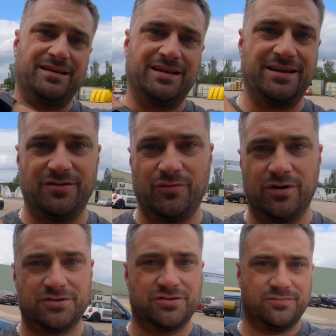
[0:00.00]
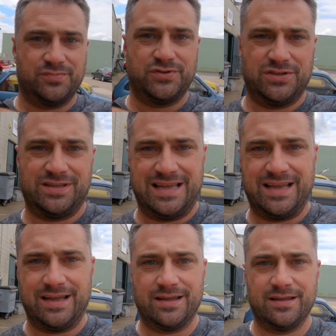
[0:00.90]
and the workshops
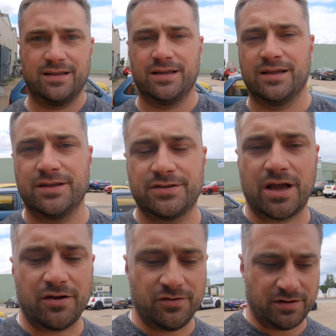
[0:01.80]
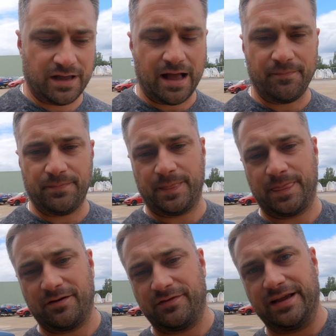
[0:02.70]
here so um,
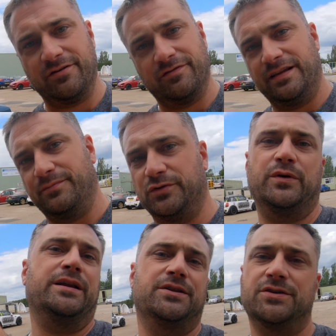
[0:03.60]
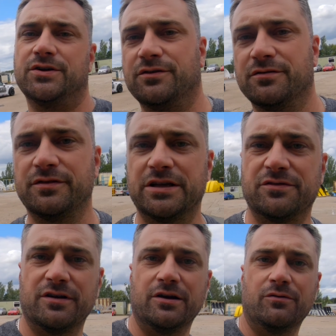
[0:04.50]
I think he'll flip between the two just
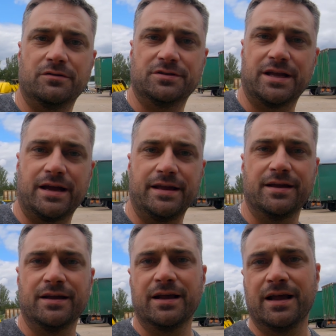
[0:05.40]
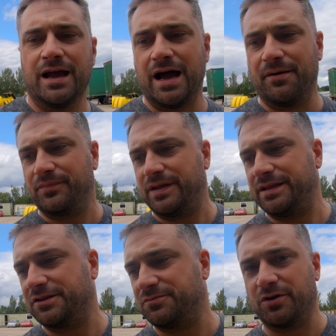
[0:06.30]
for a little while today um, he
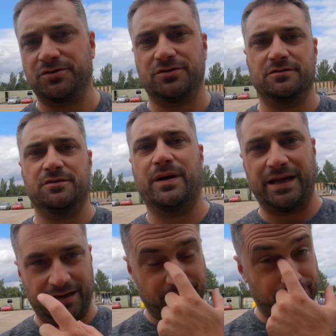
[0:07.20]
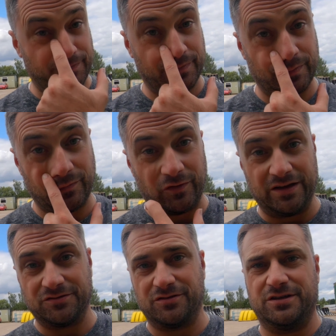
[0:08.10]
does most of the main
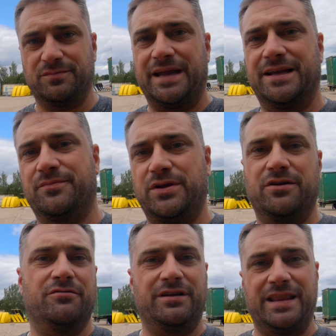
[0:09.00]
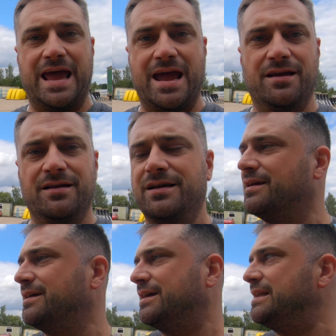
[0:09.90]
things on his main computer in there
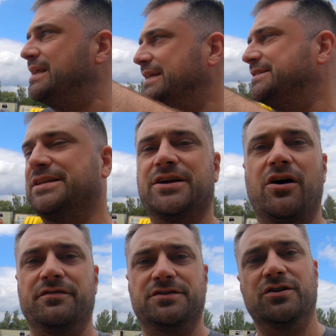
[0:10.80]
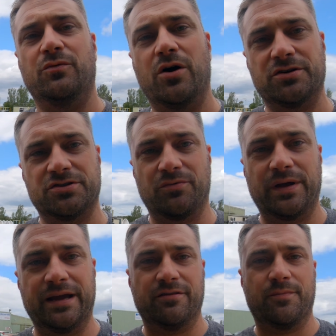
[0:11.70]
and then he sends it over to the workshop
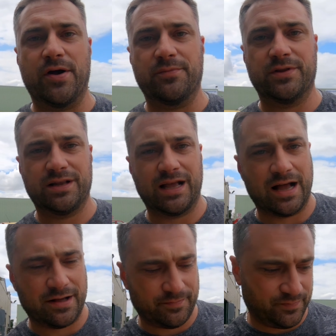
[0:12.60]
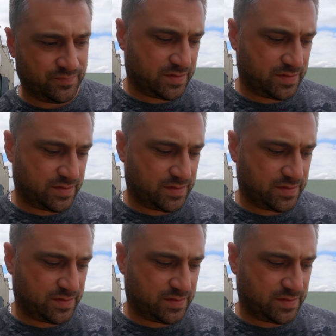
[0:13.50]
here at the moment um,